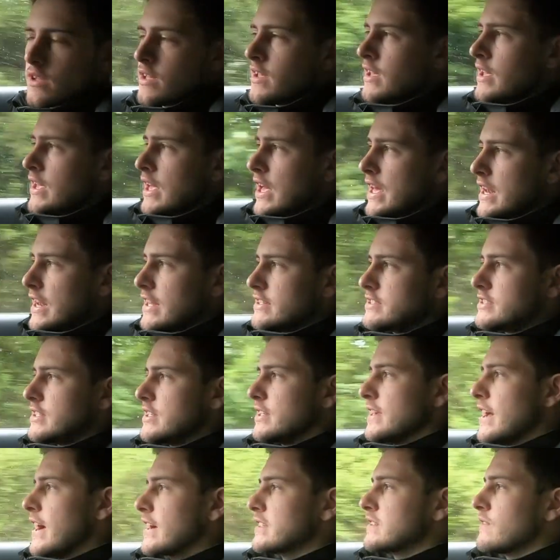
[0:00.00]
And then to
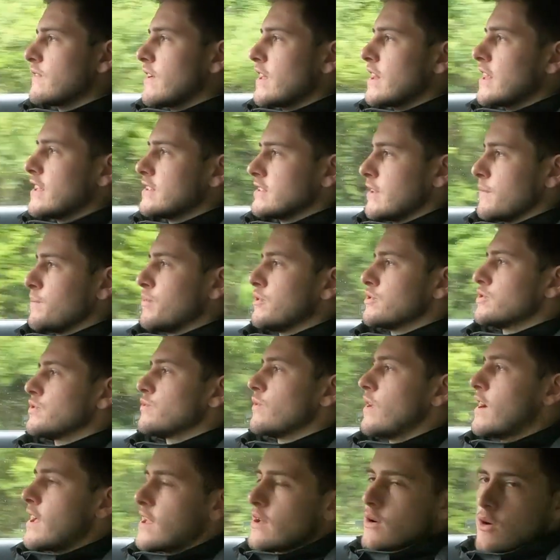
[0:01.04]
deactivate this, I'll push
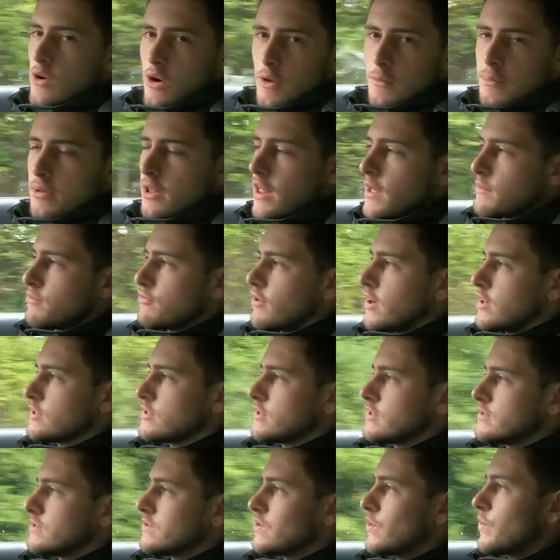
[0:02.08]
away or apply
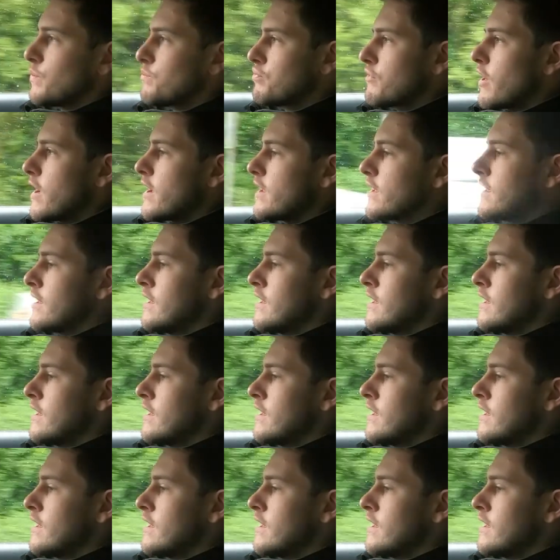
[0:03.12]
pressure to the brake.